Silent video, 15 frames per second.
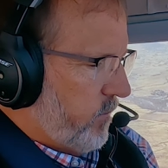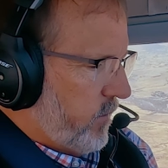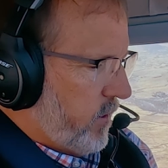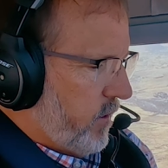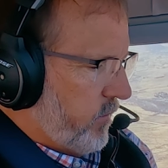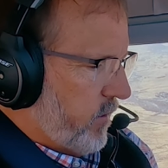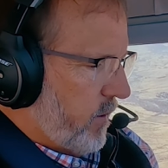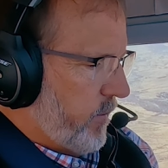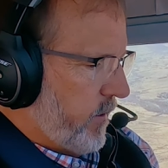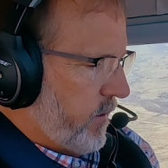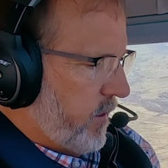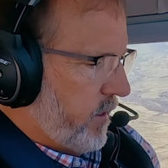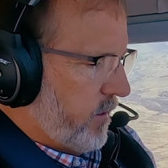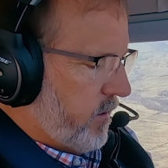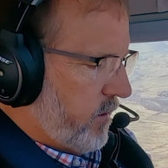because I'm in
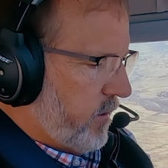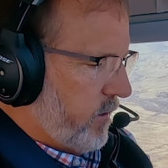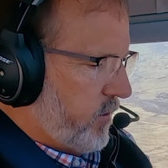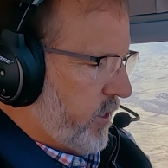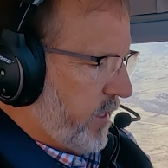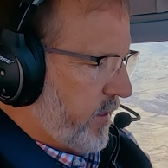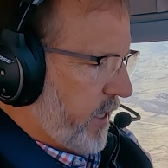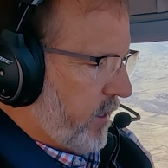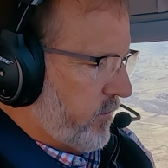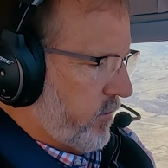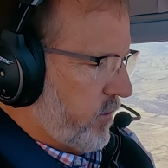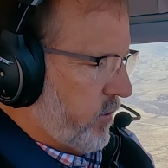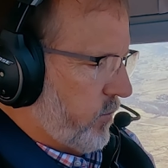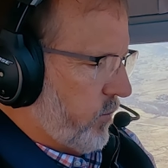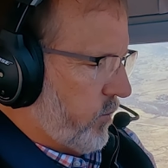the 10,000
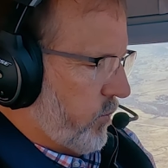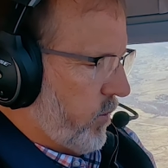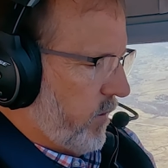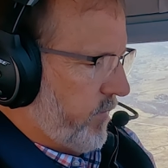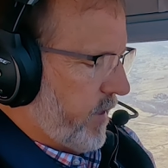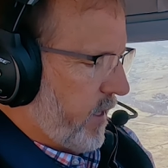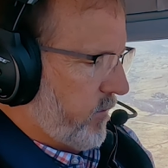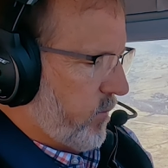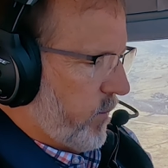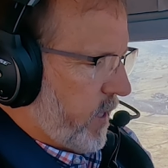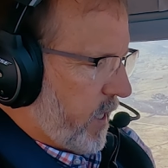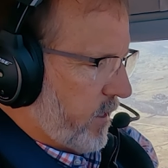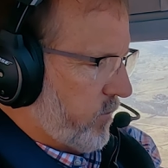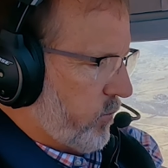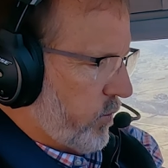to 12,000
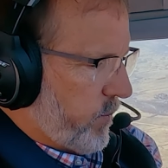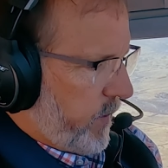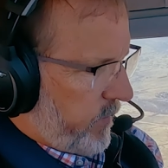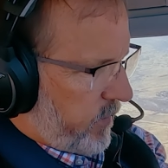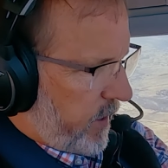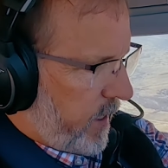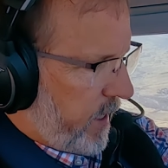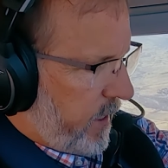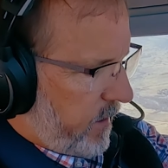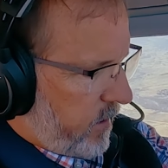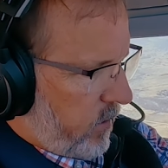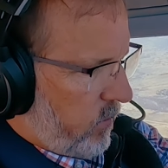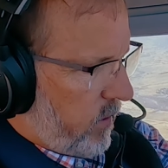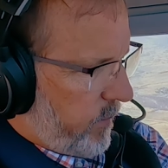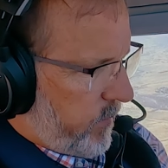box, which means I can't
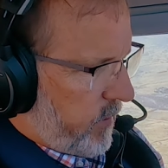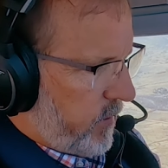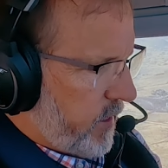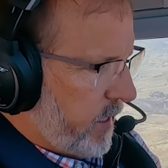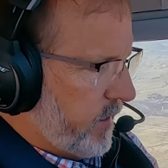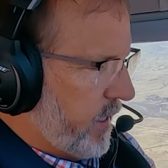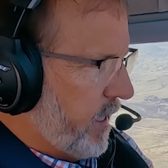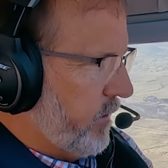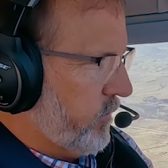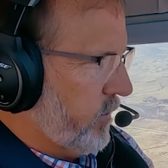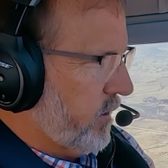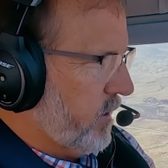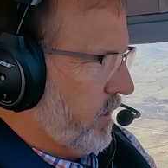go up to 10,000.